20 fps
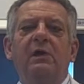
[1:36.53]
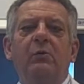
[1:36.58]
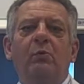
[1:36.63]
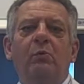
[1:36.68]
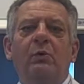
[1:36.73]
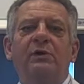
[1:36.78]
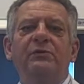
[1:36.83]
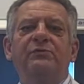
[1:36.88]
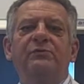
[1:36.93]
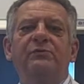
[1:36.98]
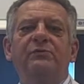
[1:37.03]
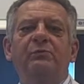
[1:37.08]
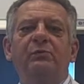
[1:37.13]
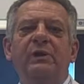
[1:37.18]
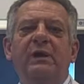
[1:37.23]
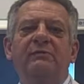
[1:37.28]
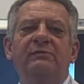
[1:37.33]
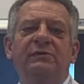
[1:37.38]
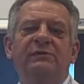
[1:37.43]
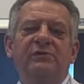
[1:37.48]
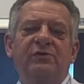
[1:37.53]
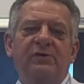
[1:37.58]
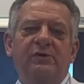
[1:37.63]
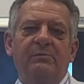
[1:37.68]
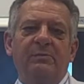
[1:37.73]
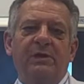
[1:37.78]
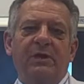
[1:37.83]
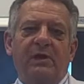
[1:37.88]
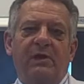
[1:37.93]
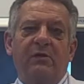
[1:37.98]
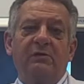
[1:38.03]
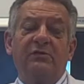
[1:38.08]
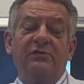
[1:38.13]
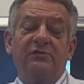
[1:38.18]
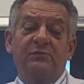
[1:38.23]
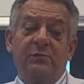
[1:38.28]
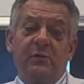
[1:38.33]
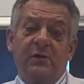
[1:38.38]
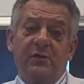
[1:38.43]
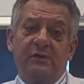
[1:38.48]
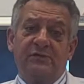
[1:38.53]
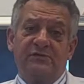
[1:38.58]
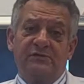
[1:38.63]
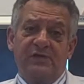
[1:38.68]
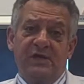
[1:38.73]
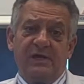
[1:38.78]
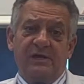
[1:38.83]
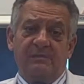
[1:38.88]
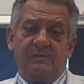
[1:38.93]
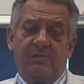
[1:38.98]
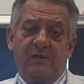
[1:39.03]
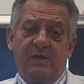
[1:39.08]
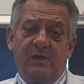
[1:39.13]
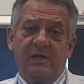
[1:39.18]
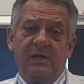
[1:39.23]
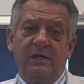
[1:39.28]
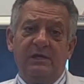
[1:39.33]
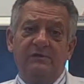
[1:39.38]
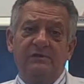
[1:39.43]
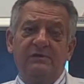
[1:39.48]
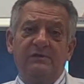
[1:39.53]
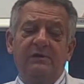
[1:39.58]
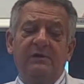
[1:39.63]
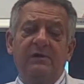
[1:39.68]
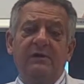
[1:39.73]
Once we have determined that all the swelling has taken place